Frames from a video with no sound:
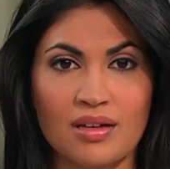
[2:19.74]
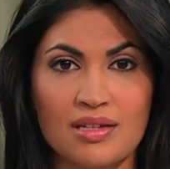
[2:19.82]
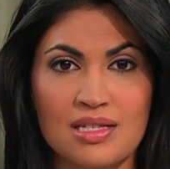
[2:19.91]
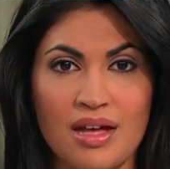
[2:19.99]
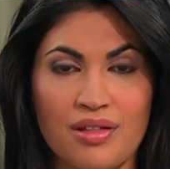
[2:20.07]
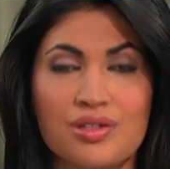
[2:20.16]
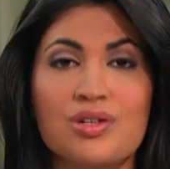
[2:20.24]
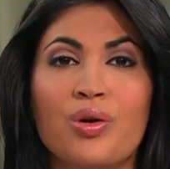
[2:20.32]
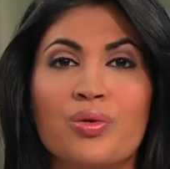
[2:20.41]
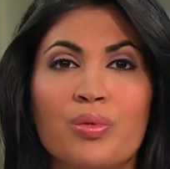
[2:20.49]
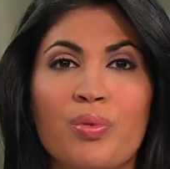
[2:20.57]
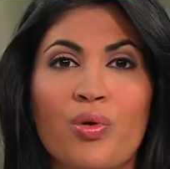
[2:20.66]
Seth
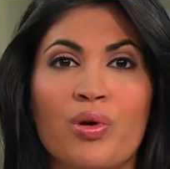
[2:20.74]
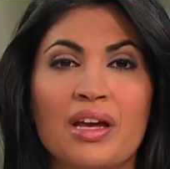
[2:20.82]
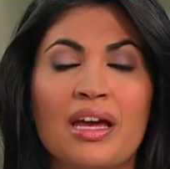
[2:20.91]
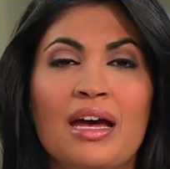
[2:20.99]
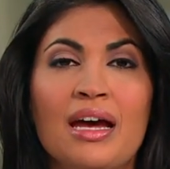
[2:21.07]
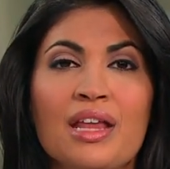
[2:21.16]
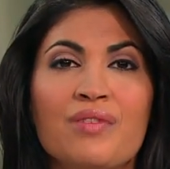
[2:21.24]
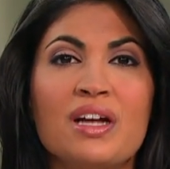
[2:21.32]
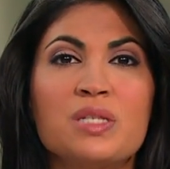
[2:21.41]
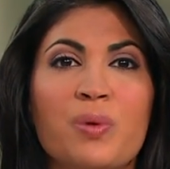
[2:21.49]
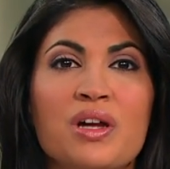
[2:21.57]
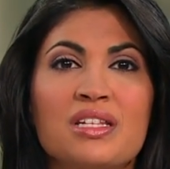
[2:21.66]
Doane reporting. The
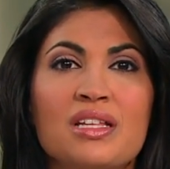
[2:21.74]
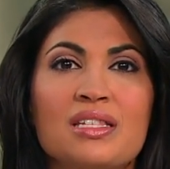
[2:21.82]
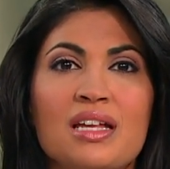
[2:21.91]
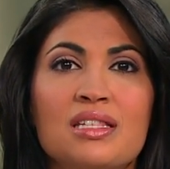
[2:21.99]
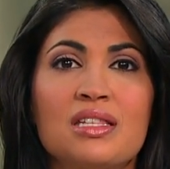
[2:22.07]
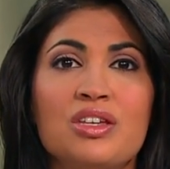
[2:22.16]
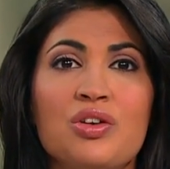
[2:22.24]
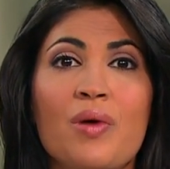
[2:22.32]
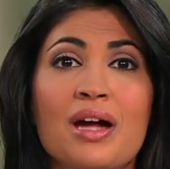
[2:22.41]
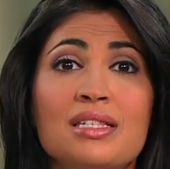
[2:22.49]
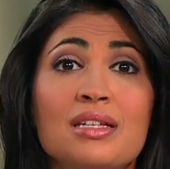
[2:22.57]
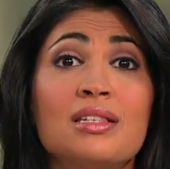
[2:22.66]
vice president says the U
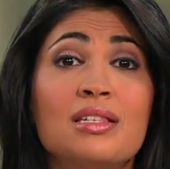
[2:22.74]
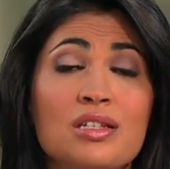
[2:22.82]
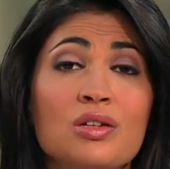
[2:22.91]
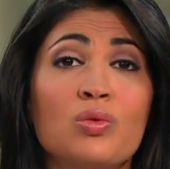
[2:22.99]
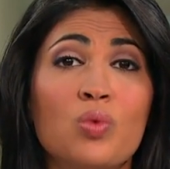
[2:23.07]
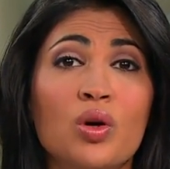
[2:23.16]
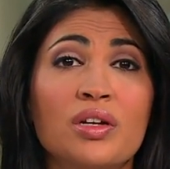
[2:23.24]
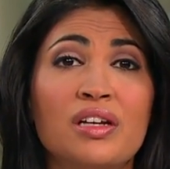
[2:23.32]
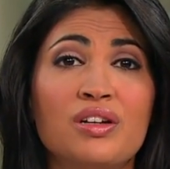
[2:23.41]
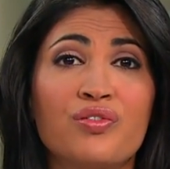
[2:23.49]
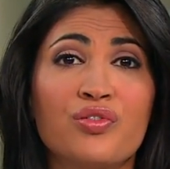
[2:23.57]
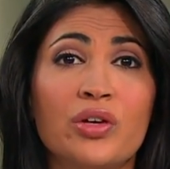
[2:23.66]
S is still working
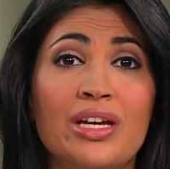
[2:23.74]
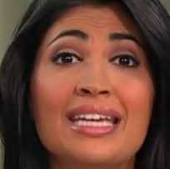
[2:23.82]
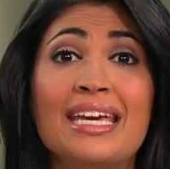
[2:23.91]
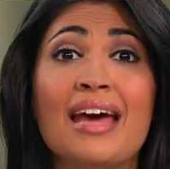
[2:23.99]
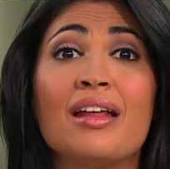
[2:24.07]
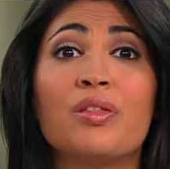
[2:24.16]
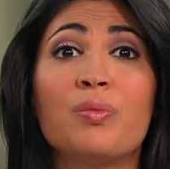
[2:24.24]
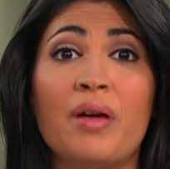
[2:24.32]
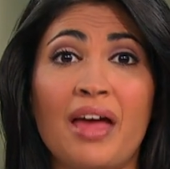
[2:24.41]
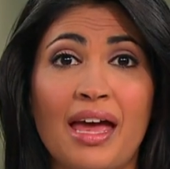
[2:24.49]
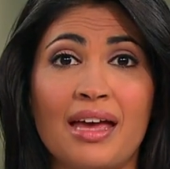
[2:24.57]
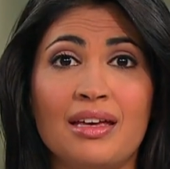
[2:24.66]
to free Kenneth
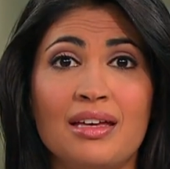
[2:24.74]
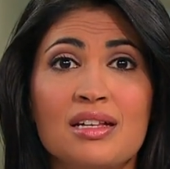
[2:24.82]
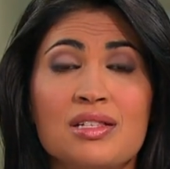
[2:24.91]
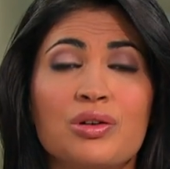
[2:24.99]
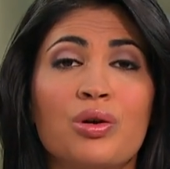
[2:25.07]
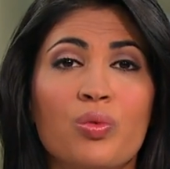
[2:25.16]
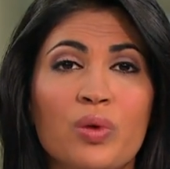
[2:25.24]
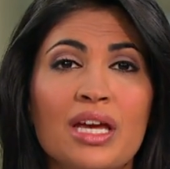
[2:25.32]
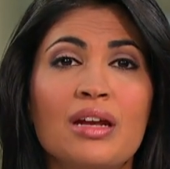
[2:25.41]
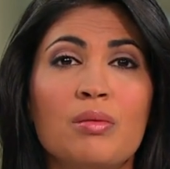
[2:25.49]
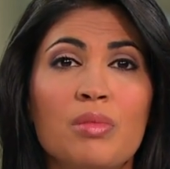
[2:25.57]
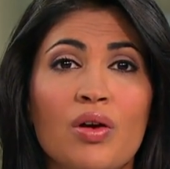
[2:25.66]
Bay. He is a
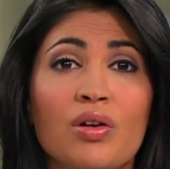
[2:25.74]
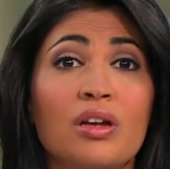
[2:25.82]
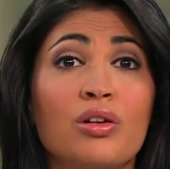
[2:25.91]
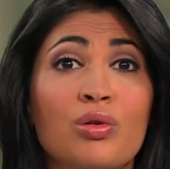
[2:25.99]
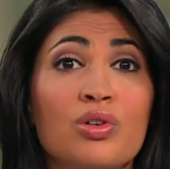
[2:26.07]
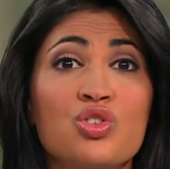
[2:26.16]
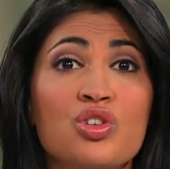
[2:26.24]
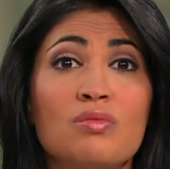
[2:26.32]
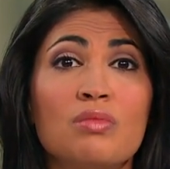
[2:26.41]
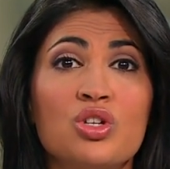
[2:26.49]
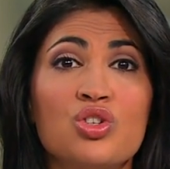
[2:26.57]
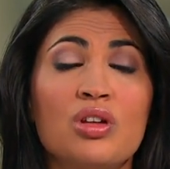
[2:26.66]
Korean-American
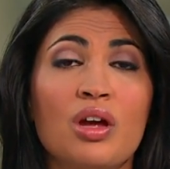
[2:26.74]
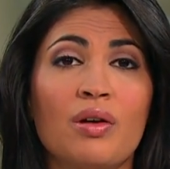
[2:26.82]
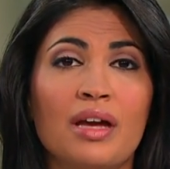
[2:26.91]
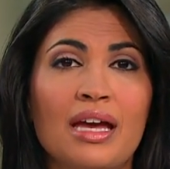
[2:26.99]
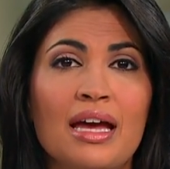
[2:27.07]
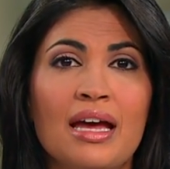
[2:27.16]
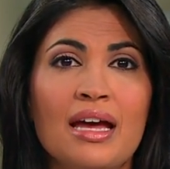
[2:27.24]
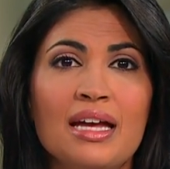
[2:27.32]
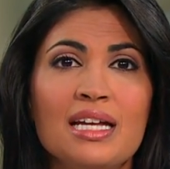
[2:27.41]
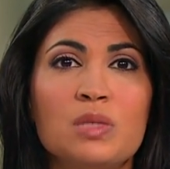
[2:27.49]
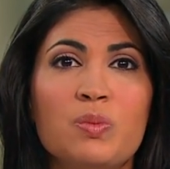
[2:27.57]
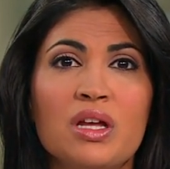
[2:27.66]
Christian missionary.
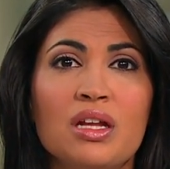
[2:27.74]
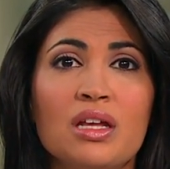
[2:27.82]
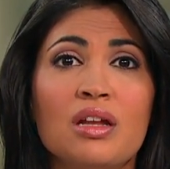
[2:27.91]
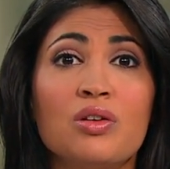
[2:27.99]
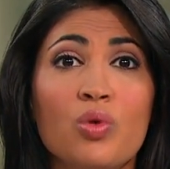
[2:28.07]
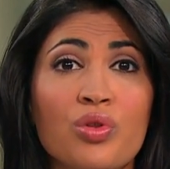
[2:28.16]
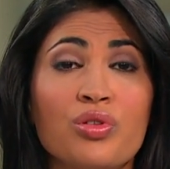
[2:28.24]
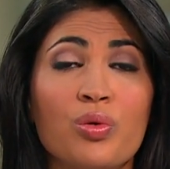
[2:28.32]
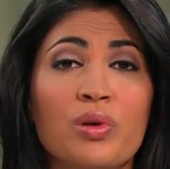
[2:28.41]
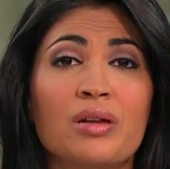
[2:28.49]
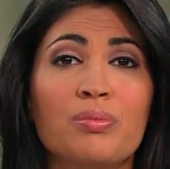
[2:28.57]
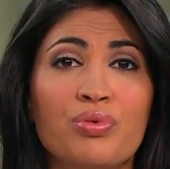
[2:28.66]
He's been in a North
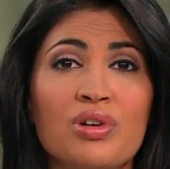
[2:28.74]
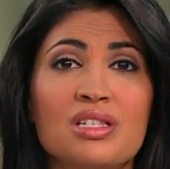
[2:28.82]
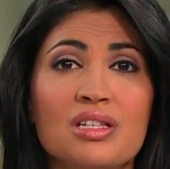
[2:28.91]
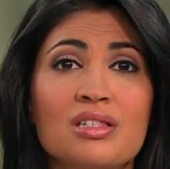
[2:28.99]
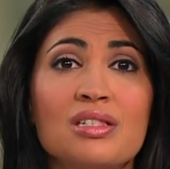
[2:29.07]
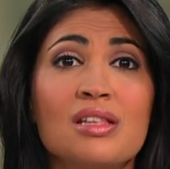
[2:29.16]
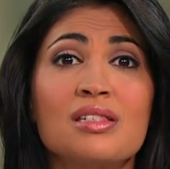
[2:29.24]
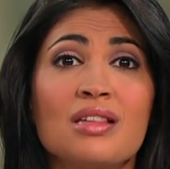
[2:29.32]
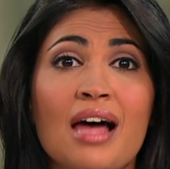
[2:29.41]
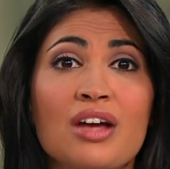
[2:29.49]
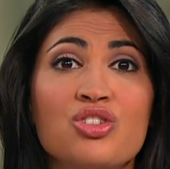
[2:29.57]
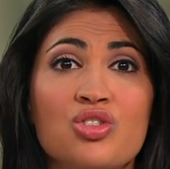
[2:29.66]
Korean prison since
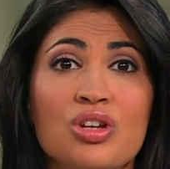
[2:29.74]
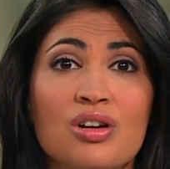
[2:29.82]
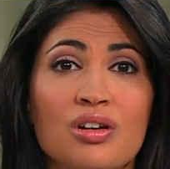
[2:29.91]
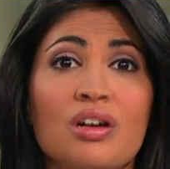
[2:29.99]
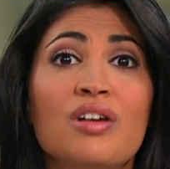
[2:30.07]
last year,